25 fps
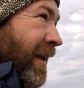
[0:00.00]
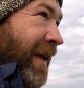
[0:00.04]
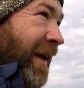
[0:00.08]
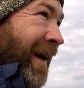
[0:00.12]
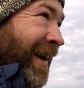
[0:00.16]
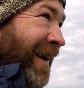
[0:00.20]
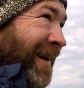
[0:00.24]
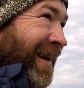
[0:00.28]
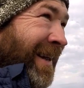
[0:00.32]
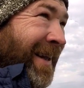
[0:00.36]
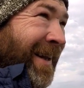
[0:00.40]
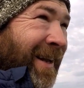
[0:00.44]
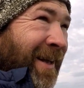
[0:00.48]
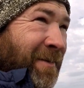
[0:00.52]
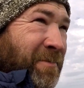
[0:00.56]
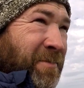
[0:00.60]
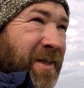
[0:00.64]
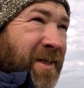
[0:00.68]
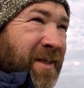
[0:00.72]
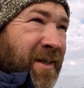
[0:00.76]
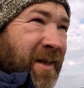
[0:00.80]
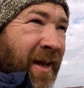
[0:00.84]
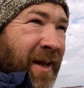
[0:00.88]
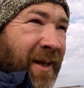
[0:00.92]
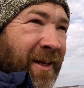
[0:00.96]
get a little
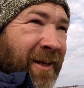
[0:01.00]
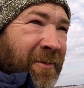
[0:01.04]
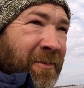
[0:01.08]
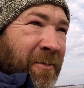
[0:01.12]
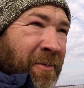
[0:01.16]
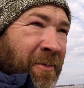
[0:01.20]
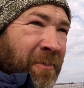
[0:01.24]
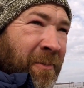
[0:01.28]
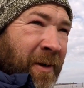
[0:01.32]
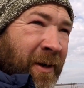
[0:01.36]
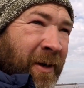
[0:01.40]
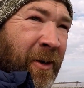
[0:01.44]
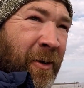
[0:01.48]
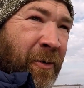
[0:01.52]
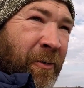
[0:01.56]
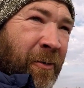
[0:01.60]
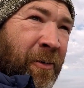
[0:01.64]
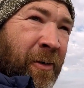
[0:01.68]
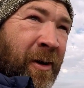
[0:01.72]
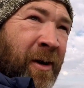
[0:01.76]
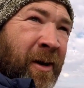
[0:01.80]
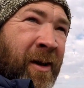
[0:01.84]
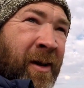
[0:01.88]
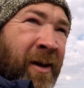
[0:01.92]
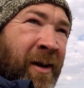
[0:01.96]
upset when
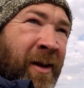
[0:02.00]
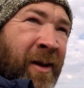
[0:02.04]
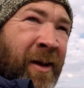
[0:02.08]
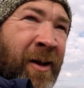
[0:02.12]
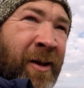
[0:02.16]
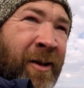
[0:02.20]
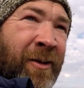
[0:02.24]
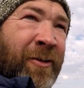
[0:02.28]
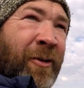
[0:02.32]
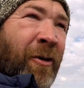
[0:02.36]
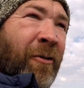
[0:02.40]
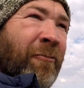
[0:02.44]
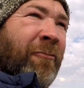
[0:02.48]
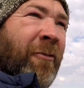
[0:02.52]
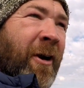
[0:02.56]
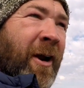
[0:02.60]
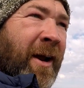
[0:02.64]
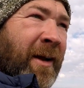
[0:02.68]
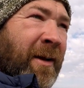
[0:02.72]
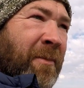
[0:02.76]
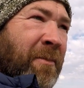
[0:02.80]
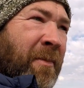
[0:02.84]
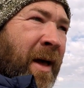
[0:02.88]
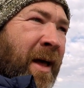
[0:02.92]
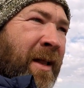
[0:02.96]
you don't
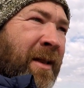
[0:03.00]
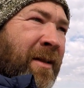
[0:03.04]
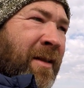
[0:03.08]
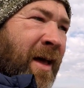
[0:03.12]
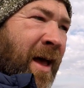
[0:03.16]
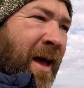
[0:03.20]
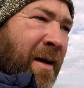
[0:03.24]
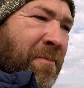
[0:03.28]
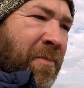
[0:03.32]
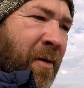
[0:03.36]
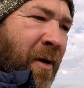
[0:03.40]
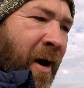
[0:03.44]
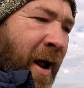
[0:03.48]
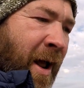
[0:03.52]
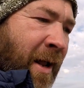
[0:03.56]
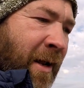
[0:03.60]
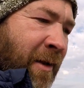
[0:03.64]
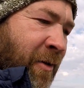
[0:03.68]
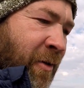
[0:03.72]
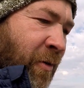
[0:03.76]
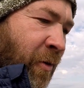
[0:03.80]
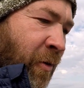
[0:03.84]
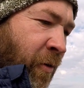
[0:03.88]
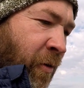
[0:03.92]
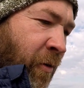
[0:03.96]
recommend their
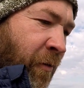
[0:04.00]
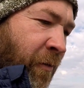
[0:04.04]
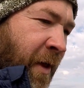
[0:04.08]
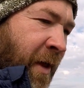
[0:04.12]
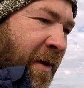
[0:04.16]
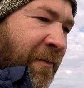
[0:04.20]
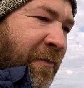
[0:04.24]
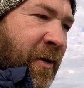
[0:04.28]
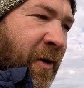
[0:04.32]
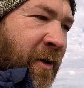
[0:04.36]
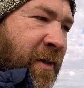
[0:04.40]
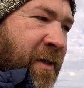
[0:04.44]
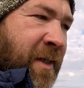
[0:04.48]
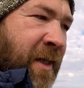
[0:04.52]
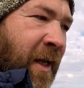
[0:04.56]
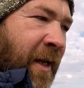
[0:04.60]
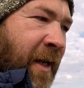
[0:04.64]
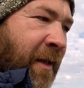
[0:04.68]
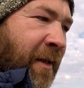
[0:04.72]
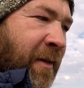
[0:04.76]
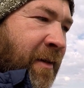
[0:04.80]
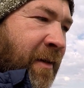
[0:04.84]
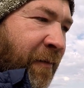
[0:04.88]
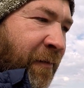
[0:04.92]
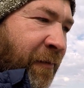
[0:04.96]
brand or they've got
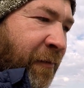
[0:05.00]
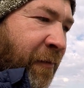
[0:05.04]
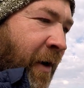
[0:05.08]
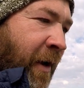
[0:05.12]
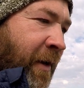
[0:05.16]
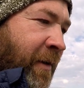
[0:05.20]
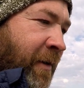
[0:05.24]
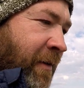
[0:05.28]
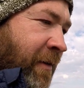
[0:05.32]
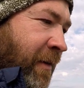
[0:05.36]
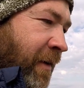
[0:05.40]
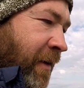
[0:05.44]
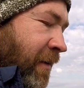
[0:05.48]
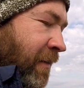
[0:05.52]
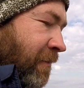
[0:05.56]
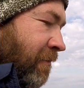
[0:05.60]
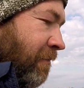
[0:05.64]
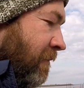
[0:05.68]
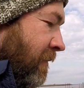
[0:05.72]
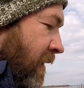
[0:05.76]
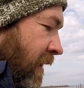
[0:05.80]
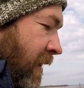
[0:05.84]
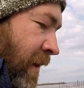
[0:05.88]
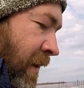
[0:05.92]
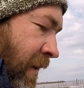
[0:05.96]
something different. And
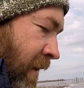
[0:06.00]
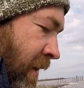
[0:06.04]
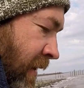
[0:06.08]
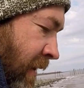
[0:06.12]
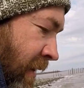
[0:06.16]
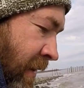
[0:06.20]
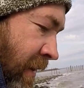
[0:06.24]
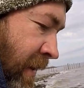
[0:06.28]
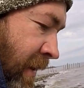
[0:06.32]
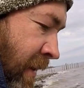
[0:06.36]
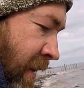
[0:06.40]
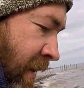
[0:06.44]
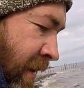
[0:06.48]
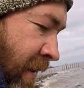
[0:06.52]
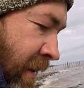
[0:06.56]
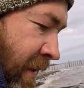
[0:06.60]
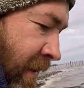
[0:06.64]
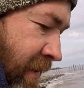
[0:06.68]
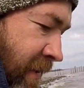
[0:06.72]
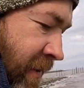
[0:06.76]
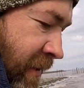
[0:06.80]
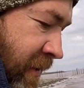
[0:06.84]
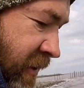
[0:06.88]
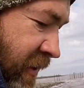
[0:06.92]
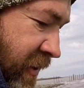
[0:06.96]

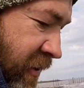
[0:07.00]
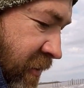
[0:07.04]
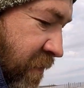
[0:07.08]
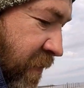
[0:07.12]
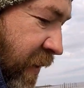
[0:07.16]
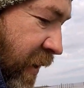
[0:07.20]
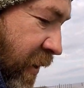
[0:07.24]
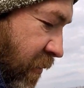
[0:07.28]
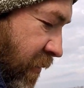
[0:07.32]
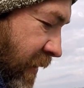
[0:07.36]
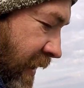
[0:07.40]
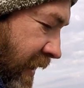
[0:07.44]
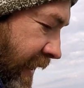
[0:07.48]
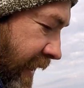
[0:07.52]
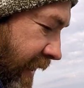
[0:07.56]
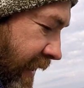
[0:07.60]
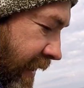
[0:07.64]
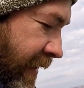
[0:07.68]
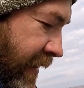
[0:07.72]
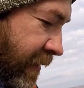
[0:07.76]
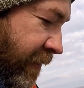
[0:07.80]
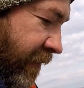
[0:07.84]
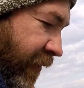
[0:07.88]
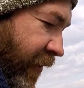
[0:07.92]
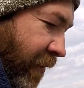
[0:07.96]
this is just purely
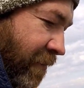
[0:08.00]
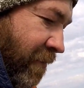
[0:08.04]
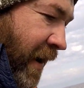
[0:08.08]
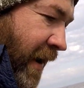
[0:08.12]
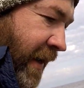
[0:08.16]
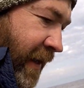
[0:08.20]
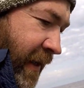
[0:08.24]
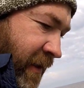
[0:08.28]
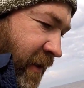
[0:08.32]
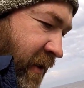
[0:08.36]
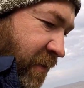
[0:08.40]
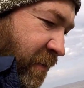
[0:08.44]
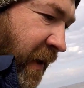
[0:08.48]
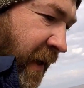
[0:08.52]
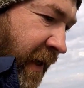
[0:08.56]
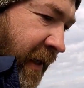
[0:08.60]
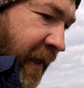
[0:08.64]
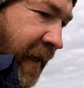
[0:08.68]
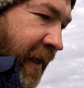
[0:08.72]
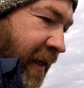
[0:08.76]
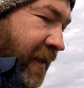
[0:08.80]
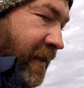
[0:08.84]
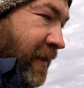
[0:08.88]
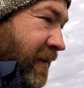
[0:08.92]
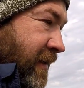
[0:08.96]
from my
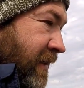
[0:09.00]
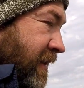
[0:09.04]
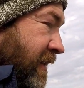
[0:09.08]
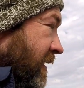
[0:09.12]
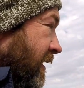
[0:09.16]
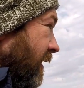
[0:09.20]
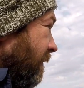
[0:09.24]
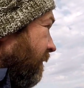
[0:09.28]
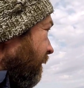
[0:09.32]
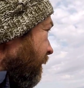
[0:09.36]
experience